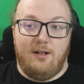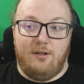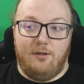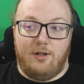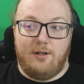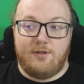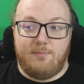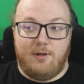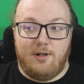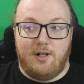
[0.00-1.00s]
large
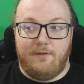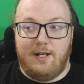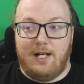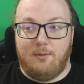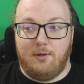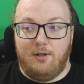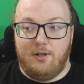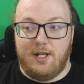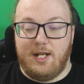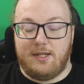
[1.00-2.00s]
part of how we're
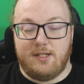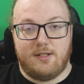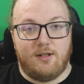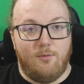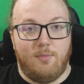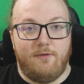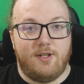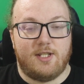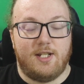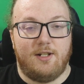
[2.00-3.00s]
looking at the scope of
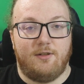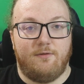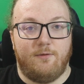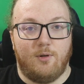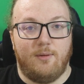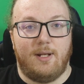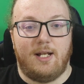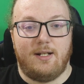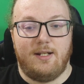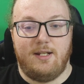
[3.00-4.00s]
this standard
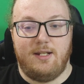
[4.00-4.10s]
format